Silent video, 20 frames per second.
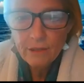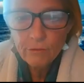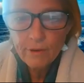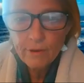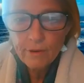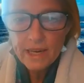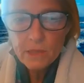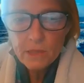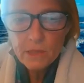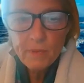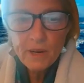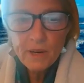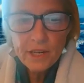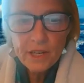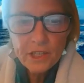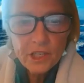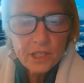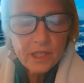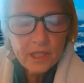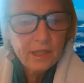rice
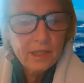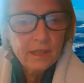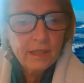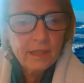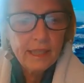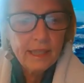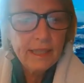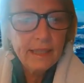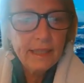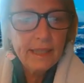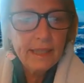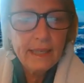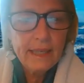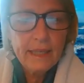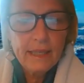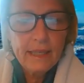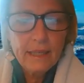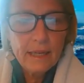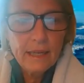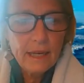barge, and
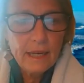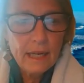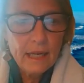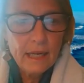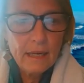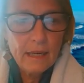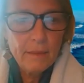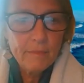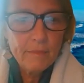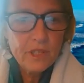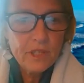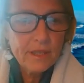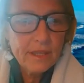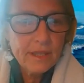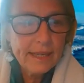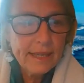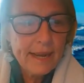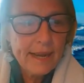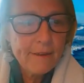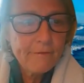then to the
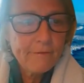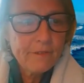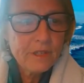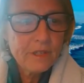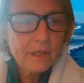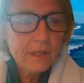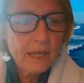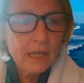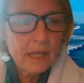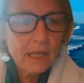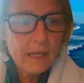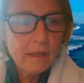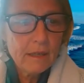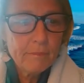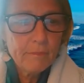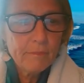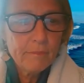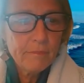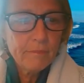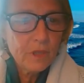left,
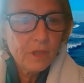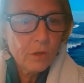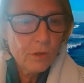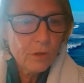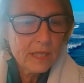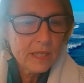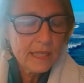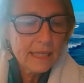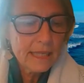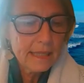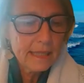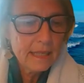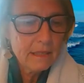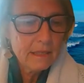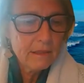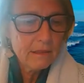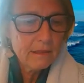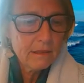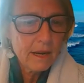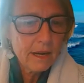you can see
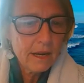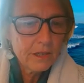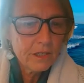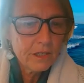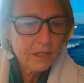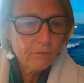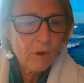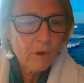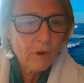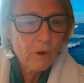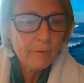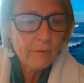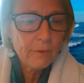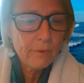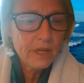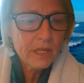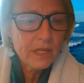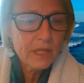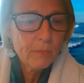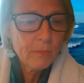these large raft,
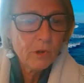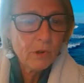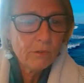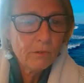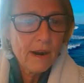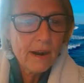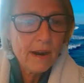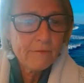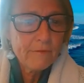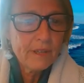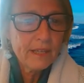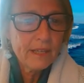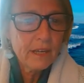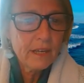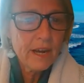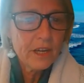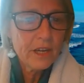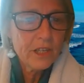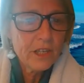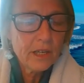well, a small raft and then a
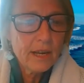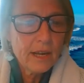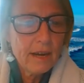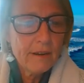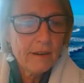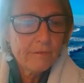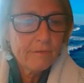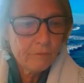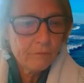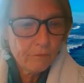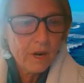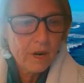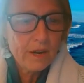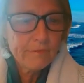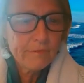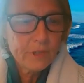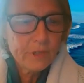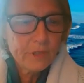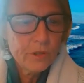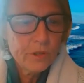larger
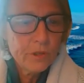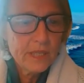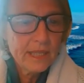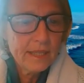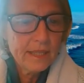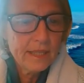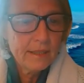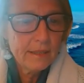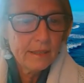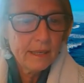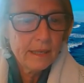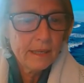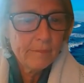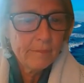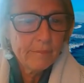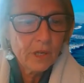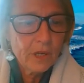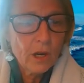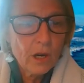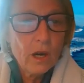raft used in
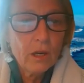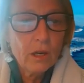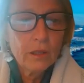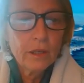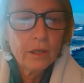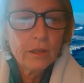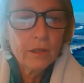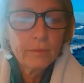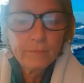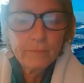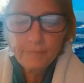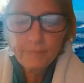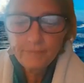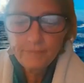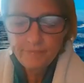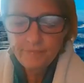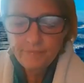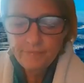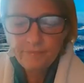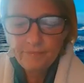the Congo
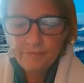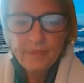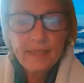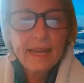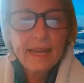in the